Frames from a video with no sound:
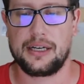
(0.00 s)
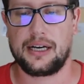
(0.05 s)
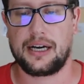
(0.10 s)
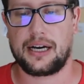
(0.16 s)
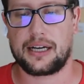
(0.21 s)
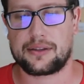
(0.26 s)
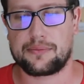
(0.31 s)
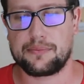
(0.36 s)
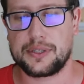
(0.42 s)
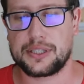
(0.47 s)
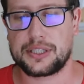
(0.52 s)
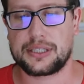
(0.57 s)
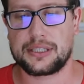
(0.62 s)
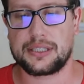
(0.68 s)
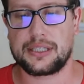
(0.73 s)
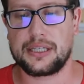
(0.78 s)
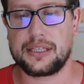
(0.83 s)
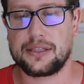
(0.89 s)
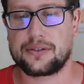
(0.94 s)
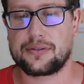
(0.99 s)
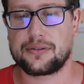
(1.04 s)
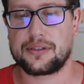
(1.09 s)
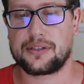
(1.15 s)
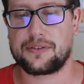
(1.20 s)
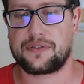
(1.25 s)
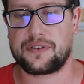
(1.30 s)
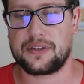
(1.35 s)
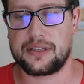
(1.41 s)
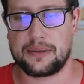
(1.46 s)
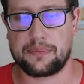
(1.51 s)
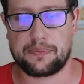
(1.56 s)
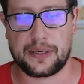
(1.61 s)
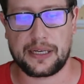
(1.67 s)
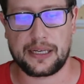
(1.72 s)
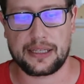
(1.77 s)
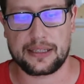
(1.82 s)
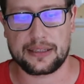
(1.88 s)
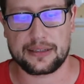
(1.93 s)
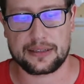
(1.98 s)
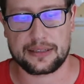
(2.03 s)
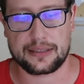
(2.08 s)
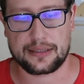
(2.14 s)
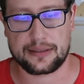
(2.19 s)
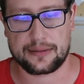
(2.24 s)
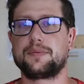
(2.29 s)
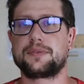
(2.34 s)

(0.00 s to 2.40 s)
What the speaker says: admission into the Philippines.